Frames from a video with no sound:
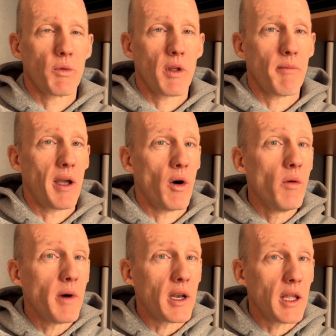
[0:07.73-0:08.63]
with my
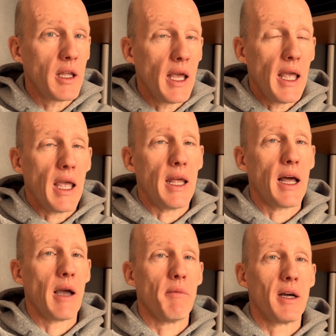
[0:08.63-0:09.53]
own money and
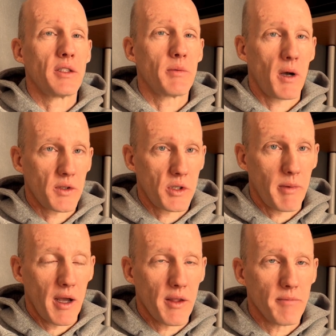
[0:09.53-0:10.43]
I'm not sponsored
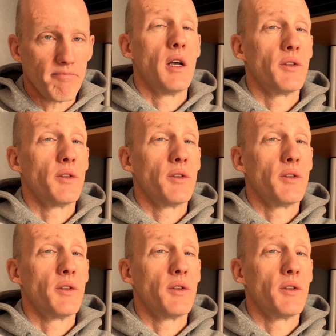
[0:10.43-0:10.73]
by them.